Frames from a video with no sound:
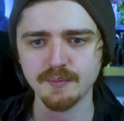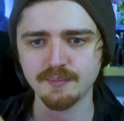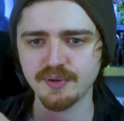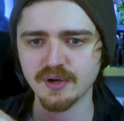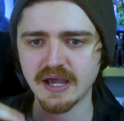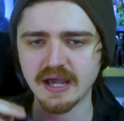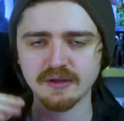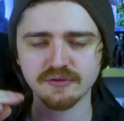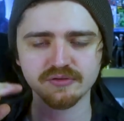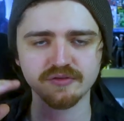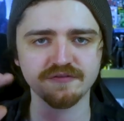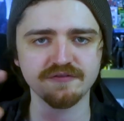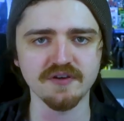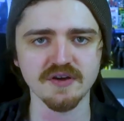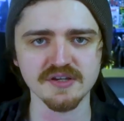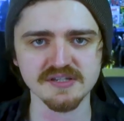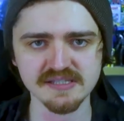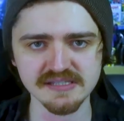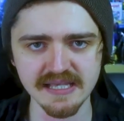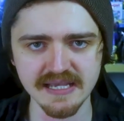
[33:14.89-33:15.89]
put out the
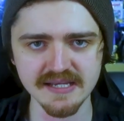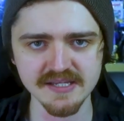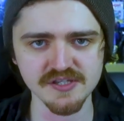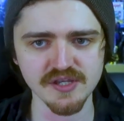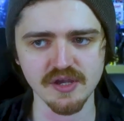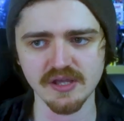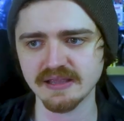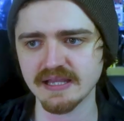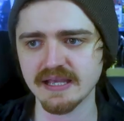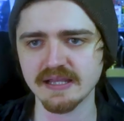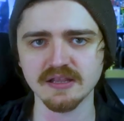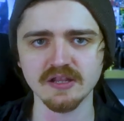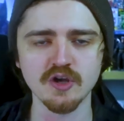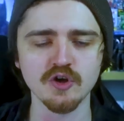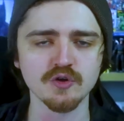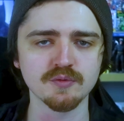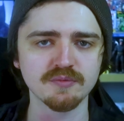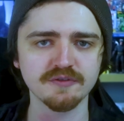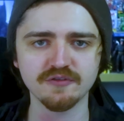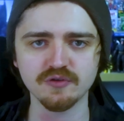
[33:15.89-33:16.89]
first laser, let
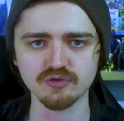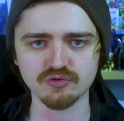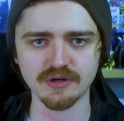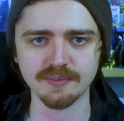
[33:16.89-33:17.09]
alone before